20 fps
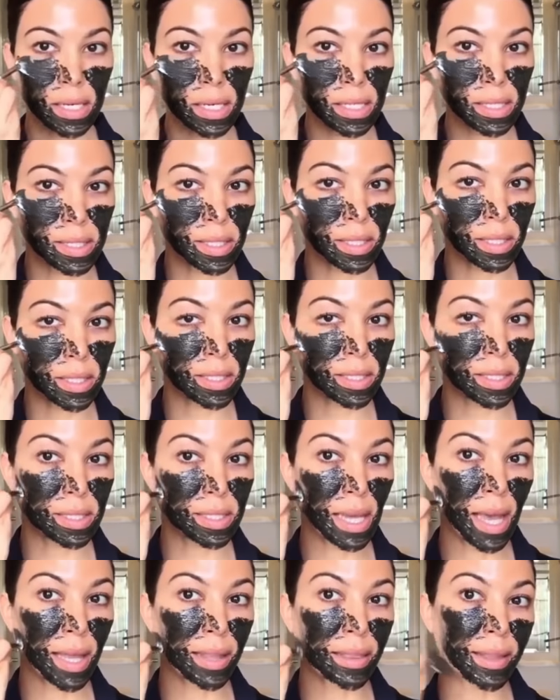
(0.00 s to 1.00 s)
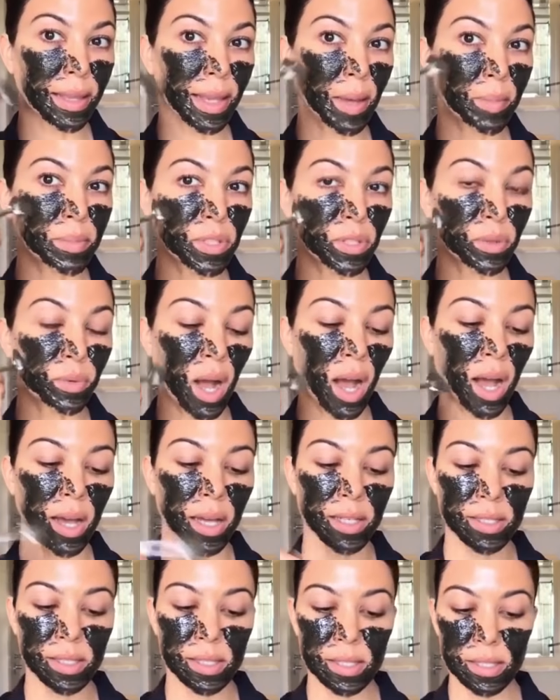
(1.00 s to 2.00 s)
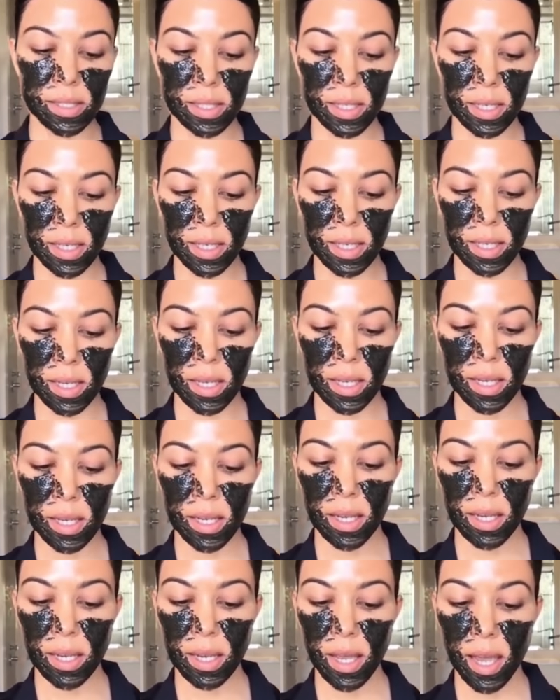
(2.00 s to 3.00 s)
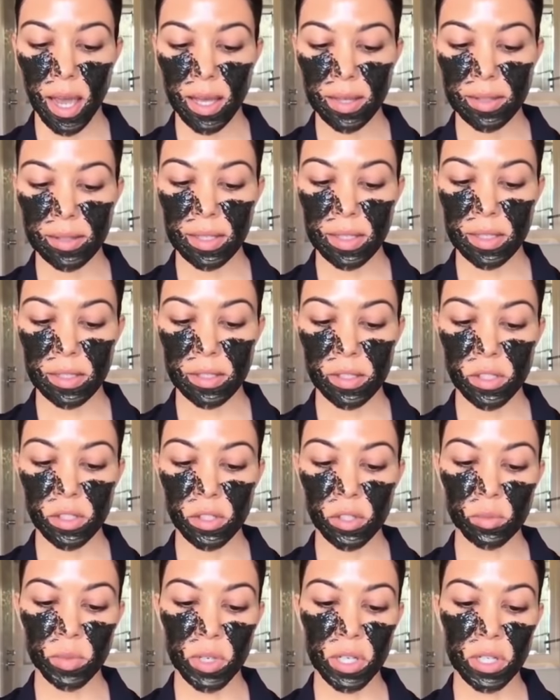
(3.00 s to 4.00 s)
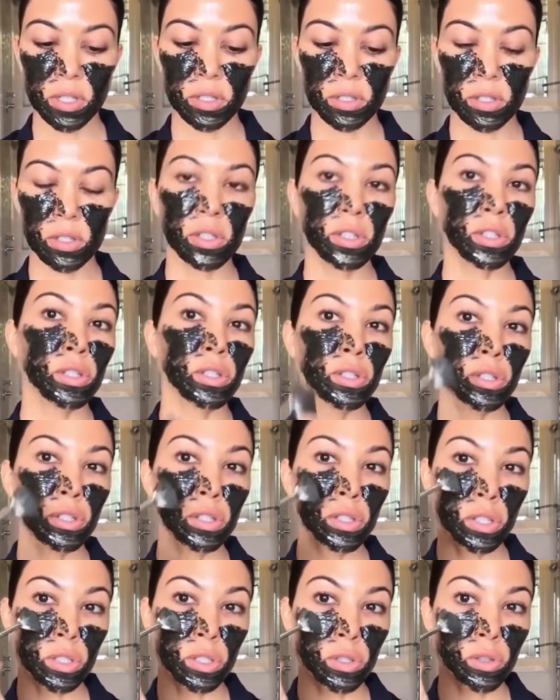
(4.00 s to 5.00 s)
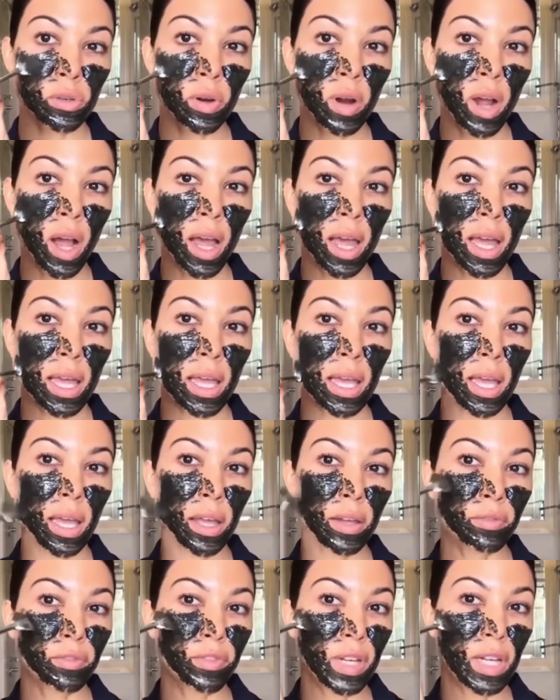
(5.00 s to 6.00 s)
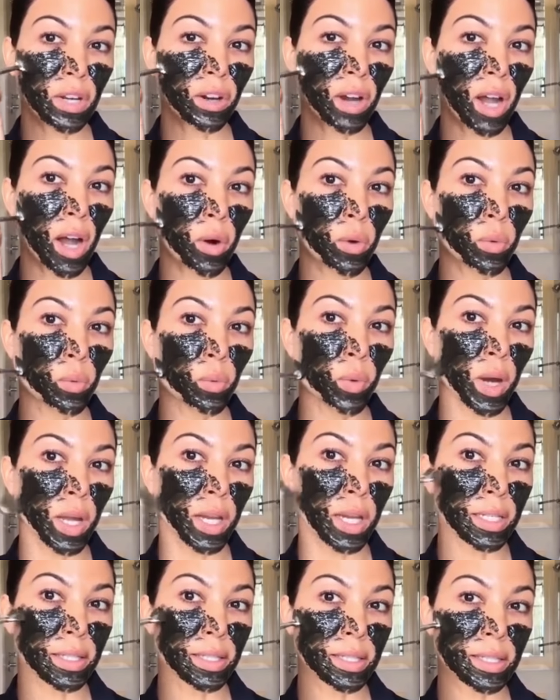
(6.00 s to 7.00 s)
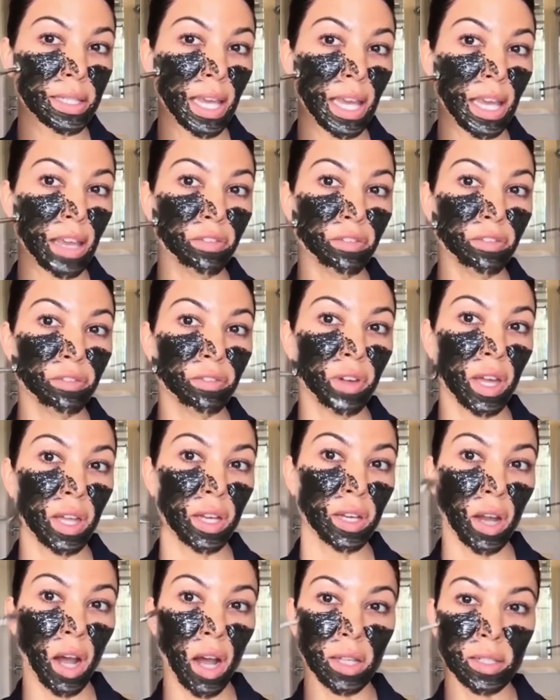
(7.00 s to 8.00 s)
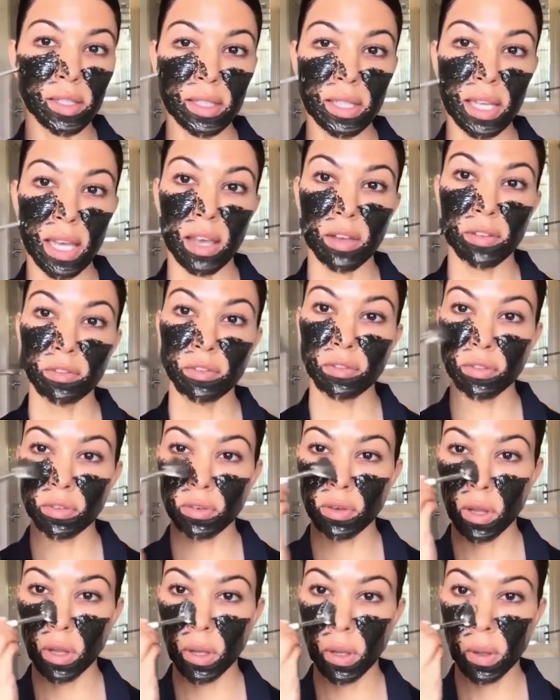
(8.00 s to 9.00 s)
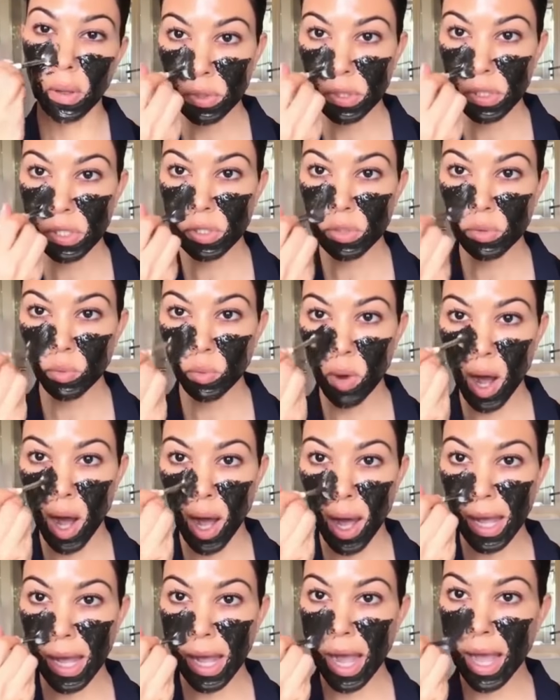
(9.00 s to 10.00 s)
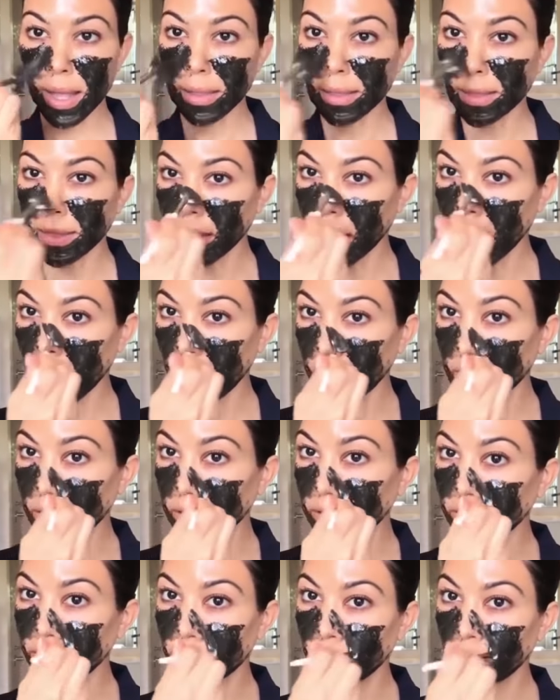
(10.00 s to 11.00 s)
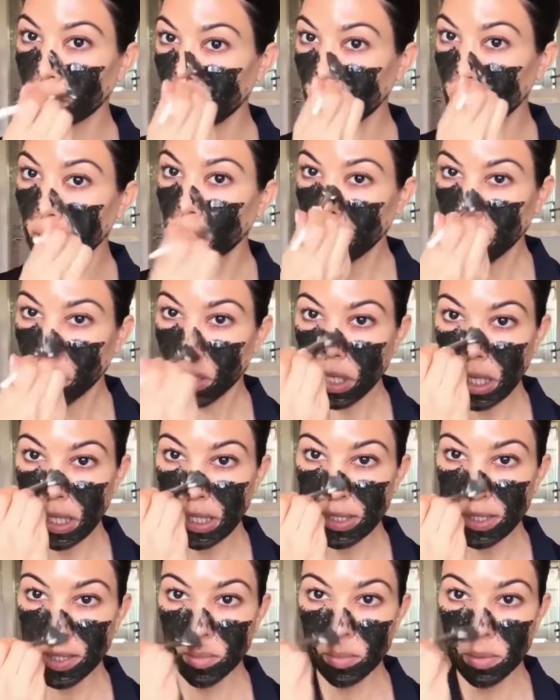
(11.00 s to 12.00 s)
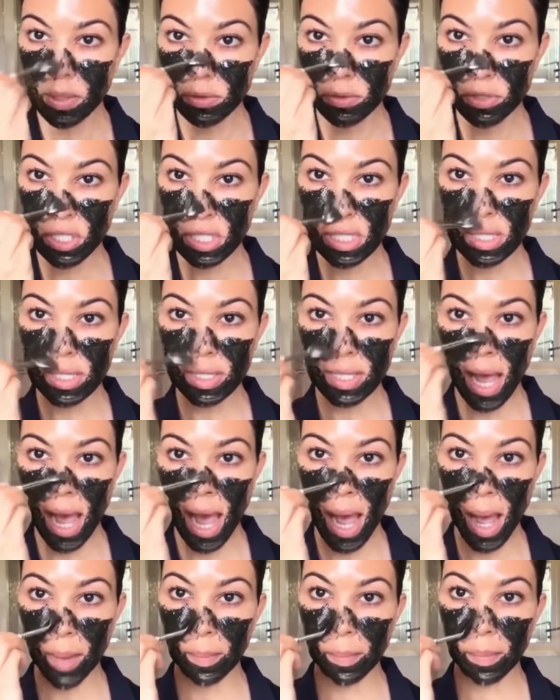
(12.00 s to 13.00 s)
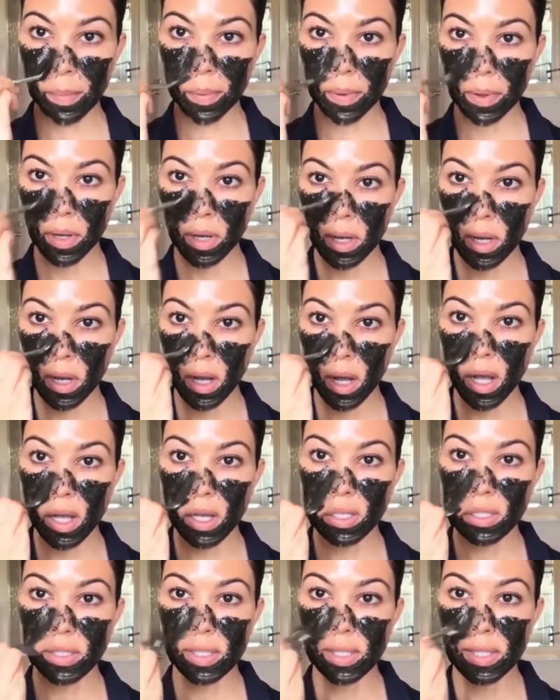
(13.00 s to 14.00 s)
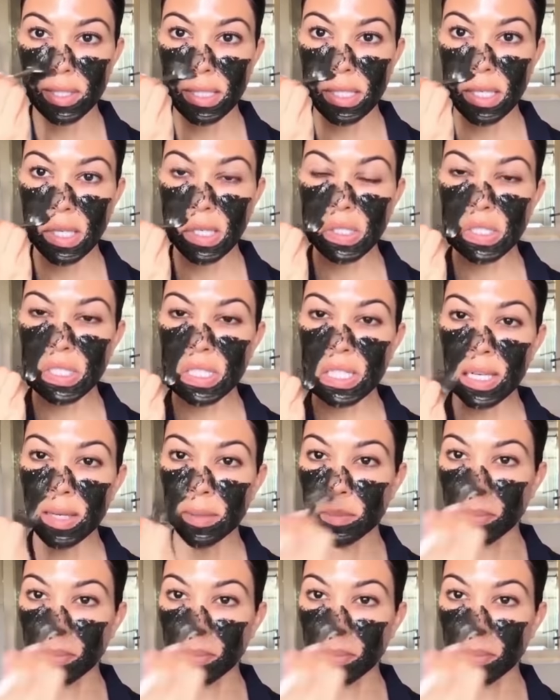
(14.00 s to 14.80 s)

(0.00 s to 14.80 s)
and it is sadly up to us as consumers to try and figure out what is safe and not safe, which is why I love EWG's app called Skin